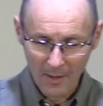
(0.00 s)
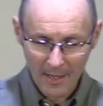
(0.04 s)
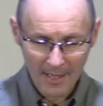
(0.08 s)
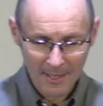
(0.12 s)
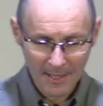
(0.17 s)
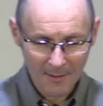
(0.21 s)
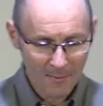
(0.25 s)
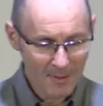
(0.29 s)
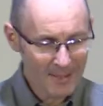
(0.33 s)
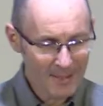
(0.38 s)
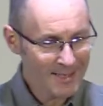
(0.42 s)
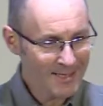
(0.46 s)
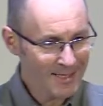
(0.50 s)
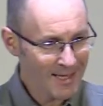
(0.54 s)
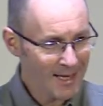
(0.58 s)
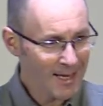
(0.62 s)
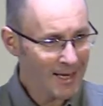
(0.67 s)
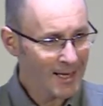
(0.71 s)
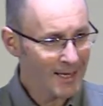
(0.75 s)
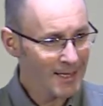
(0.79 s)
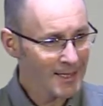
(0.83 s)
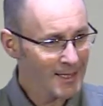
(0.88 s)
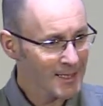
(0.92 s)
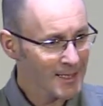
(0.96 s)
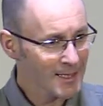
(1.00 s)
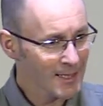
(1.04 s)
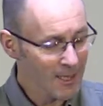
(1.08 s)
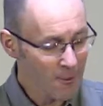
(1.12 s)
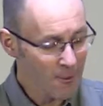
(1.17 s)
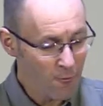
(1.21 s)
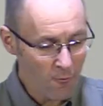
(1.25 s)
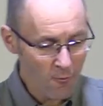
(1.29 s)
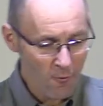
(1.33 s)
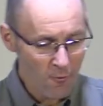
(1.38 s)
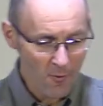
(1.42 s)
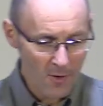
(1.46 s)
is meticulously
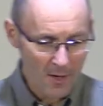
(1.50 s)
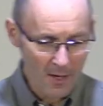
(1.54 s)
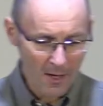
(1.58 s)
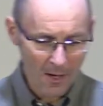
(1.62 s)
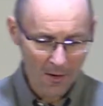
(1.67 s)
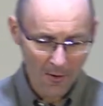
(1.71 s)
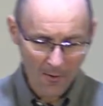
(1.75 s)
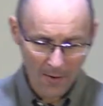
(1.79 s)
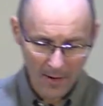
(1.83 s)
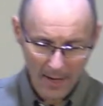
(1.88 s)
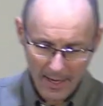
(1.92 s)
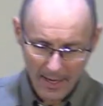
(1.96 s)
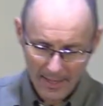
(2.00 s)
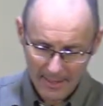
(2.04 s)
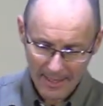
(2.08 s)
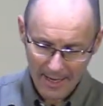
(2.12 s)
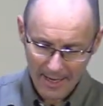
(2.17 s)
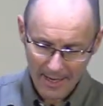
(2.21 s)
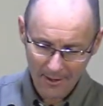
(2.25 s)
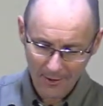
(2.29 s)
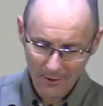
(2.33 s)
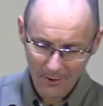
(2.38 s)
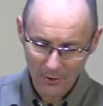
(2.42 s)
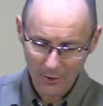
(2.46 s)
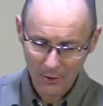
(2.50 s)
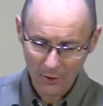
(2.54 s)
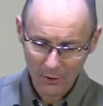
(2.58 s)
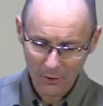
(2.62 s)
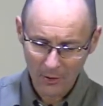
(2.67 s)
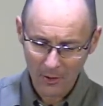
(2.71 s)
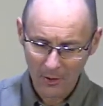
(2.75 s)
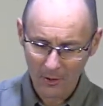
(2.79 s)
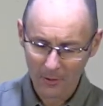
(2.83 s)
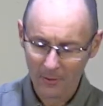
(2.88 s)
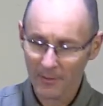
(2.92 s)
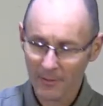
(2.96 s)
recreate and
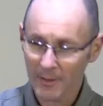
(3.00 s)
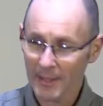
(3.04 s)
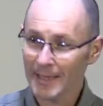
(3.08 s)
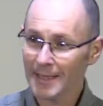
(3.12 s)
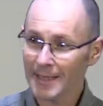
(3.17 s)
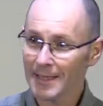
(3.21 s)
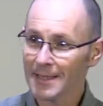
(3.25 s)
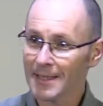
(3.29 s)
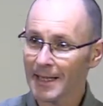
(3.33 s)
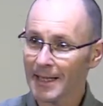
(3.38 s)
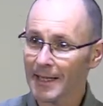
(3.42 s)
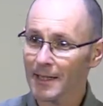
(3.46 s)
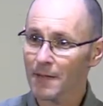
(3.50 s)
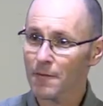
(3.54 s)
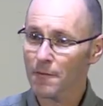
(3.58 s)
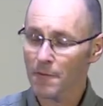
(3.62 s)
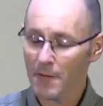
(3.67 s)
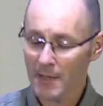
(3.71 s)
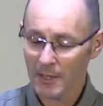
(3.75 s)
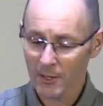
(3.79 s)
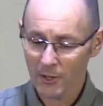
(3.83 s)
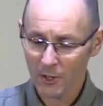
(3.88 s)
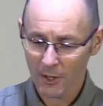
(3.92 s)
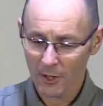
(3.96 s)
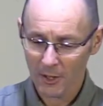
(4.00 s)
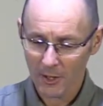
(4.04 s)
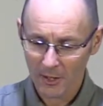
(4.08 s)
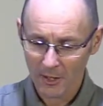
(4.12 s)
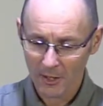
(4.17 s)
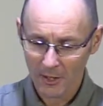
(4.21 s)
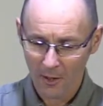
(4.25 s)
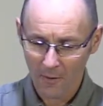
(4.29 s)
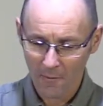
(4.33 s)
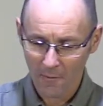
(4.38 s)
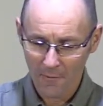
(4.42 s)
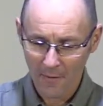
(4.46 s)
control the exact features
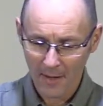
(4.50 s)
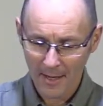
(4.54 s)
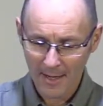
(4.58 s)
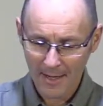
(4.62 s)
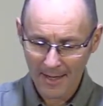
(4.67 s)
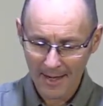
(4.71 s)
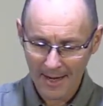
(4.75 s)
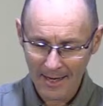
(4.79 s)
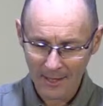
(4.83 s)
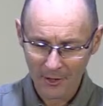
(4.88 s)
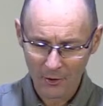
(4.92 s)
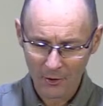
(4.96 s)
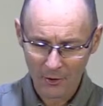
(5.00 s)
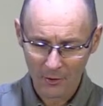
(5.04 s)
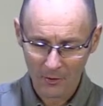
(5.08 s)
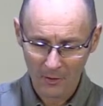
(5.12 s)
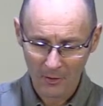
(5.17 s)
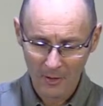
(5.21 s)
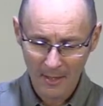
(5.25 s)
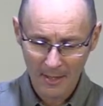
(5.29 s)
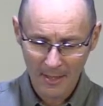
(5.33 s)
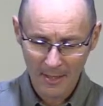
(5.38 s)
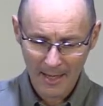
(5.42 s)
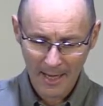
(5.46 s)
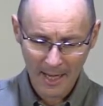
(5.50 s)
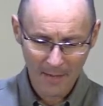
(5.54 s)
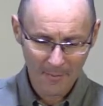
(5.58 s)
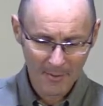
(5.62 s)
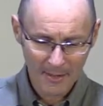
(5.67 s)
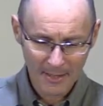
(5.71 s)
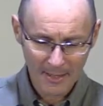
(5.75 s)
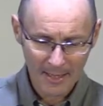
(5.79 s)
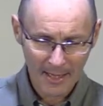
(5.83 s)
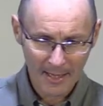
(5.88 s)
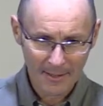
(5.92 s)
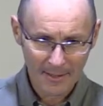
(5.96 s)
of their natural
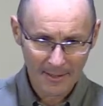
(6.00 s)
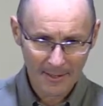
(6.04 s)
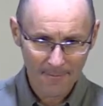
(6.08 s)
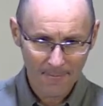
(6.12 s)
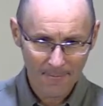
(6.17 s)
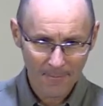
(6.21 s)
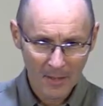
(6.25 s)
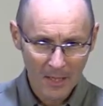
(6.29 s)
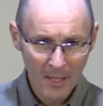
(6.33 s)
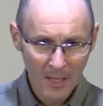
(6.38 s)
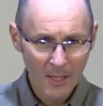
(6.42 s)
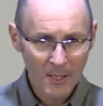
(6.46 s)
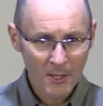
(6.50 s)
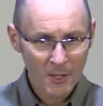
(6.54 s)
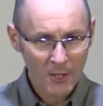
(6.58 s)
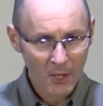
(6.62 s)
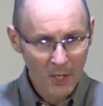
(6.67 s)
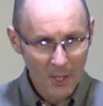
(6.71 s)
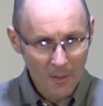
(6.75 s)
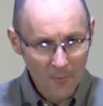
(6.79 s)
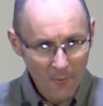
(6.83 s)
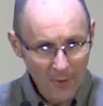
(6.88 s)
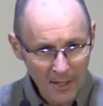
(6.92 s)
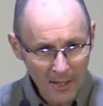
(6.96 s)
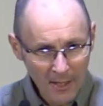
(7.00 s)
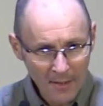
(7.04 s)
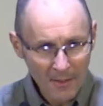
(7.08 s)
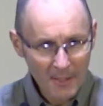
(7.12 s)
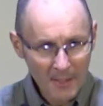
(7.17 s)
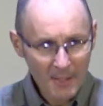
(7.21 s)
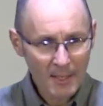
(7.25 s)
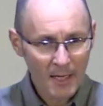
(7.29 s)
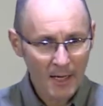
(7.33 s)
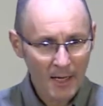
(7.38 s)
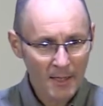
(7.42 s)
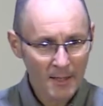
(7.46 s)
habitat. So you bring in the
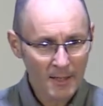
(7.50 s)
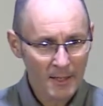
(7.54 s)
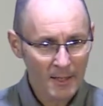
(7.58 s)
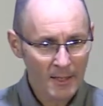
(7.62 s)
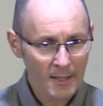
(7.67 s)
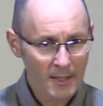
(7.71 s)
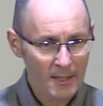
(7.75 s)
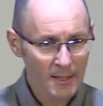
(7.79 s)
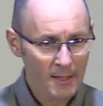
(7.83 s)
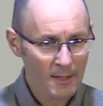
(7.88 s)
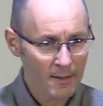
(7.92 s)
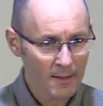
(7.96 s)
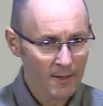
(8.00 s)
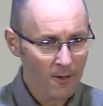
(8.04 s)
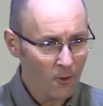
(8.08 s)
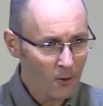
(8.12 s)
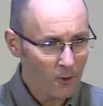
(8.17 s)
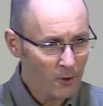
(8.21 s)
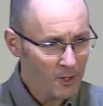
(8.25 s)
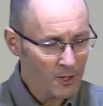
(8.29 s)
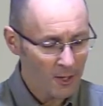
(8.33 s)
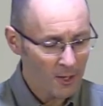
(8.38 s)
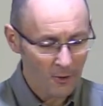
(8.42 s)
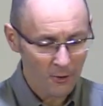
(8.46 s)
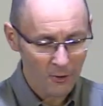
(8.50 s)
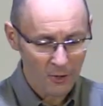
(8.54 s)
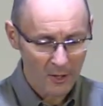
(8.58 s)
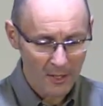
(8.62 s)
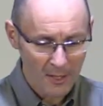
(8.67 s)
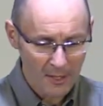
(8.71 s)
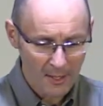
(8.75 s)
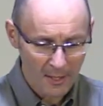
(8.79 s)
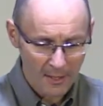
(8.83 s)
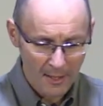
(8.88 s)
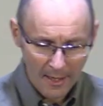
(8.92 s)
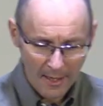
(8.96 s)
scientists and the
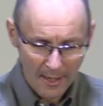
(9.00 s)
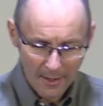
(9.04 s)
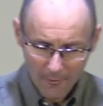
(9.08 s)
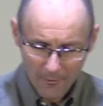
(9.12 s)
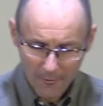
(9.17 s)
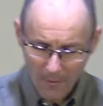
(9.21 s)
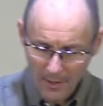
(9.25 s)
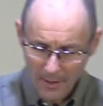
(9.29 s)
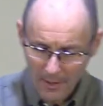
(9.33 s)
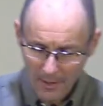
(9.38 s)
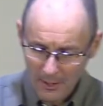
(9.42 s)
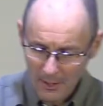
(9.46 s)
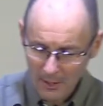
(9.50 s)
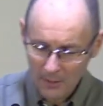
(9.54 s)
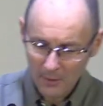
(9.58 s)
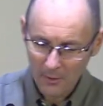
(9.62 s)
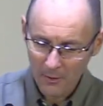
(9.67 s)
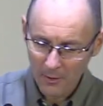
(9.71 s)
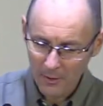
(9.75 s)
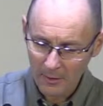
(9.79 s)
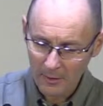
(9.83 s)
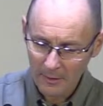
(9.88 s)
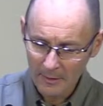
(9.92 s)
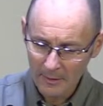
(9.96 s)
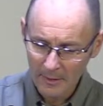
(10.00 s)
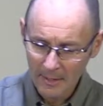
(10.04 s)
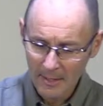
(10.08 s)
horticulturalists and you get the right soil